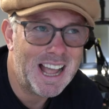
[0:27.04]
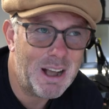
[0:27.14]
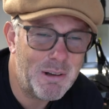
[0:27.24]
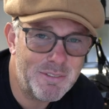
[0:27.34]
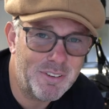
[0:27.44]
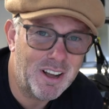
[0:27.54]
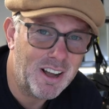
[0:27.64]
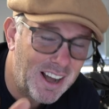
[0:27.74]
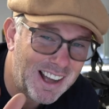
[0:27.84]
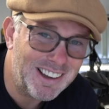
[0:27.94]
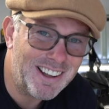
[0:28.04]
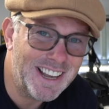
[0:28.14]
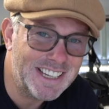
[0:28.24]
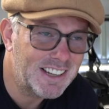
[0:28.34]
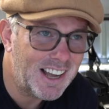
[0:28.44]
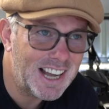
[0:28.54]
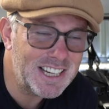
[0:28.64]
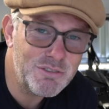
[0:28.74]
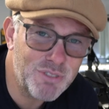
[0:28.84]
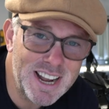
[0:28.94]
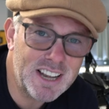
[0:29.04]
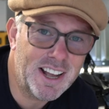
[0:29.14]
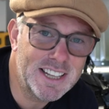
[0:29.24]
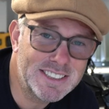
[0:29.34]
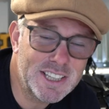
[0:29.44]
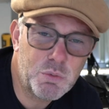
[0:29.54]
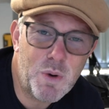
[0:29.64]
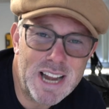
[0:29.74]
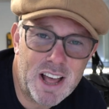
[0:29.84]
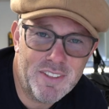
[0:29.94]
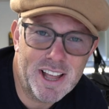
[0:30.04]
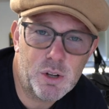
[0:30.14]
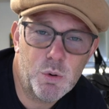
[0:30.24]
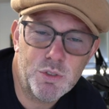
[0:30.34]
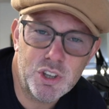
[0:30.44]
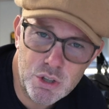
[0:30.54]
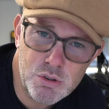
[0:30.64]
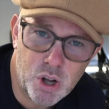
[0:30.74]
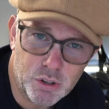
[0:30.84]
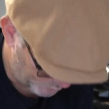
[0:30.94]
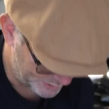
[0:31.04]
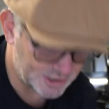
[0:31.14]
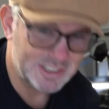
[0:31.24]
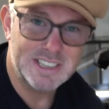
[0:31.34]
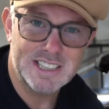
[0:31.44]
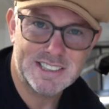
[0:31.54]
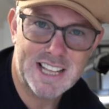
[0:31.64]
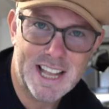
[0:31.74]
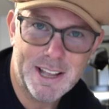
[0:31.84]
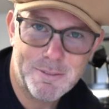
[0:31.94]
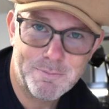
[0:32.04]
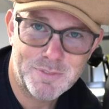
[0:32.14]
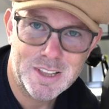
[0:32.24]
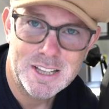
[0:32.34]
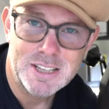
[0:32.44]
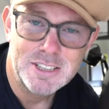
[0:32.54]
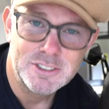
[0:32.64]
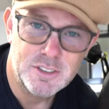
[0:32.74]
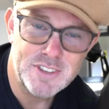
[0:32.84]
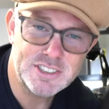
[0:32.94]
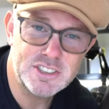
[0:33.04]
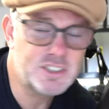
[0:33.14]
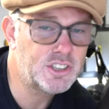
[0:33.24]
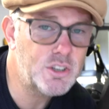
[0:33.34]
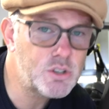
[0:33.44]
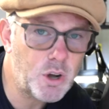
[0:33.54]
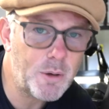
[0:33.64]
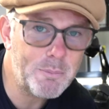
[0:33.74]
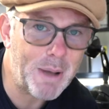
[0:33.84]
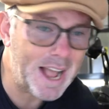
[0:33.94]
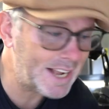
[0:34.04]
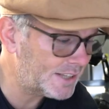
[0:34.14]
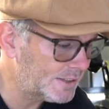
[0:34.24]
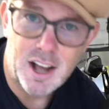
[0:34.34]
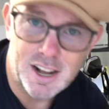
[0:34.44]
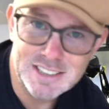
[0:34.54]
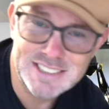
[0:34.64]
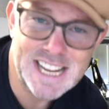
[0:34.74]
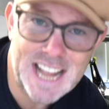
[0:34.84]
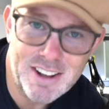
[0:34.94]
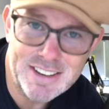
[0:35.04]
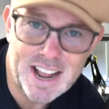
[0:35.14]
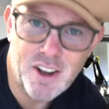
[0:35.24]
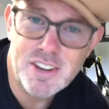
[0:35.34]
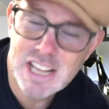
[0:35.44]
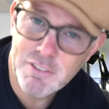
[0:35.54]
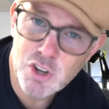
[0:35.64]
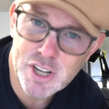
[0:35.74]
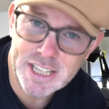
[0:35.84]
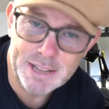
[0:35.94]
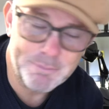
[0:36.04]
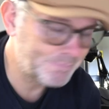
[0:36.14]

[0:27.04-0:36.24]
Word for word: However, I lied. I didn't realize there's one out there called the Yukon, which is this here. So this is the Yukon bag. I'm gonna take it out now and you can have a look at it.